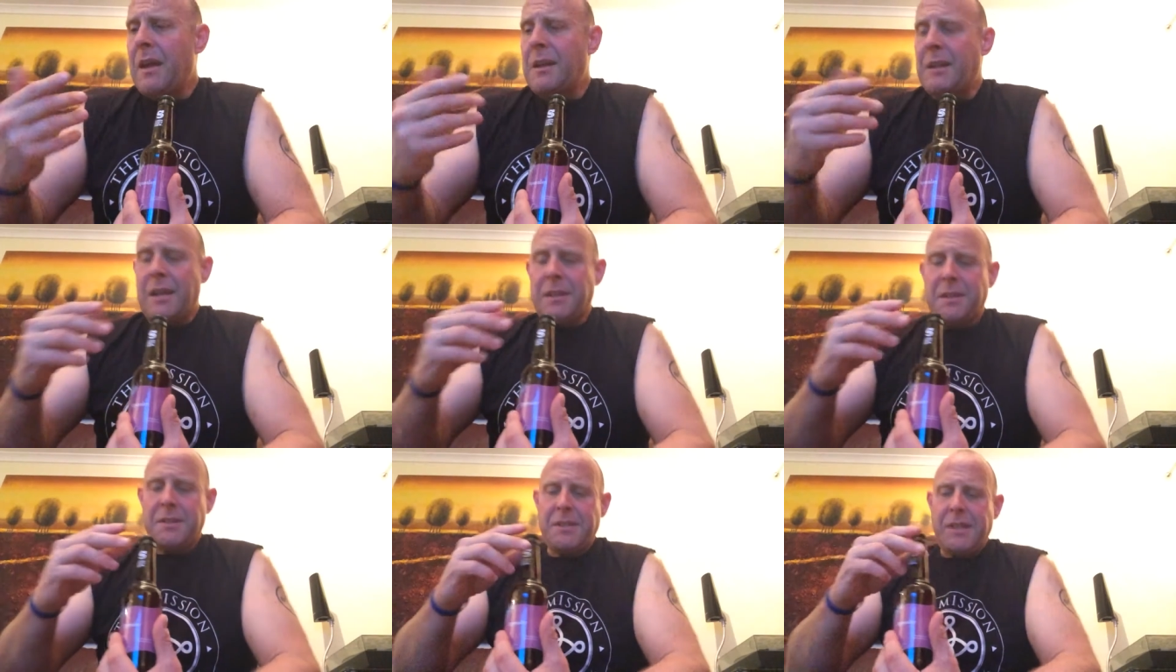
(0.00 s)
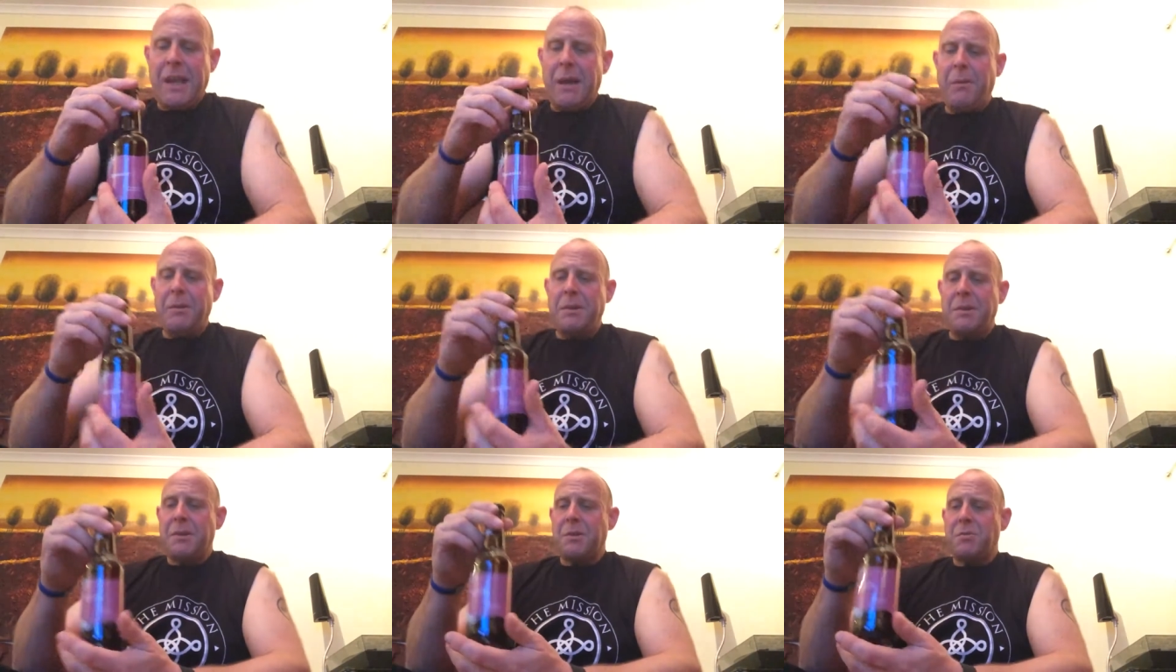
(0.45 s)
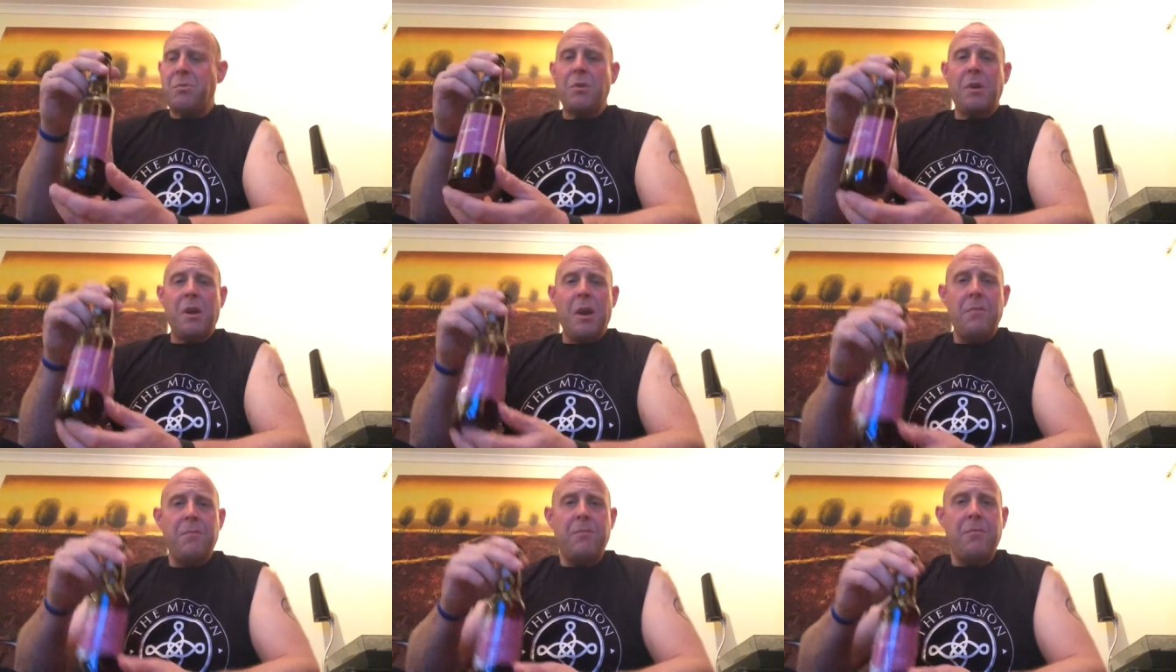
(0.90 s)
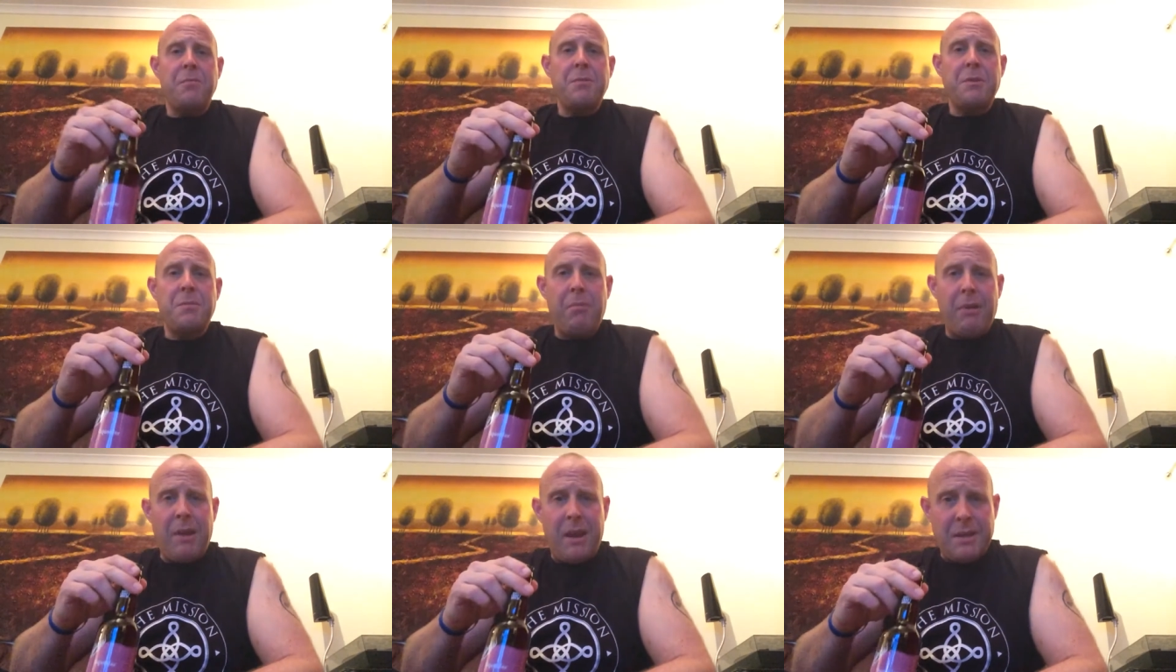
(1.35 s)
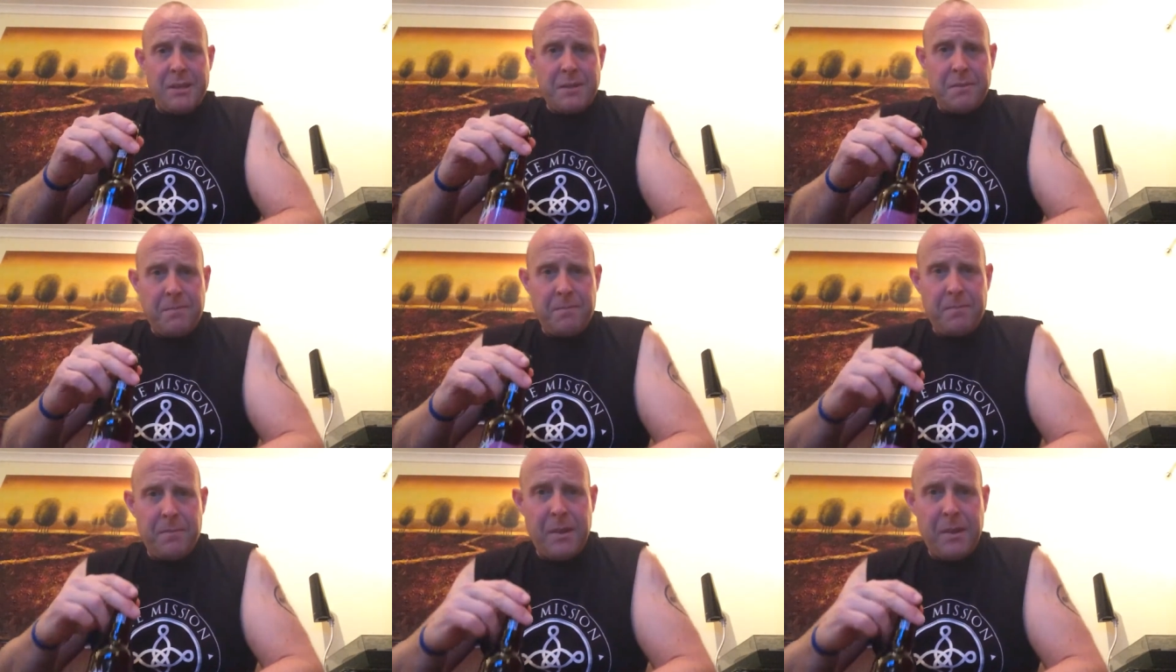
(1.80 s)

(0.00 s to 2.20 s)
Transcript: Now, the sourness will come from the Brett.